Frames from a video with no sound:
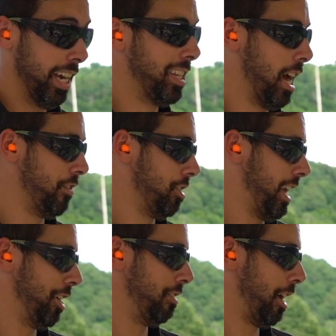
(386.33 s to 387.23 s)
heavy, you
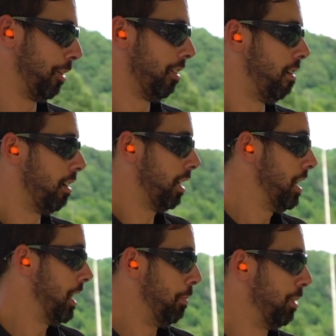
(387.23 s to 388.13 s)
can't do that real long.
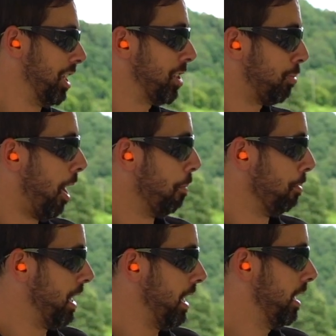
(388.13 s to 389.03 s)
But this is probably,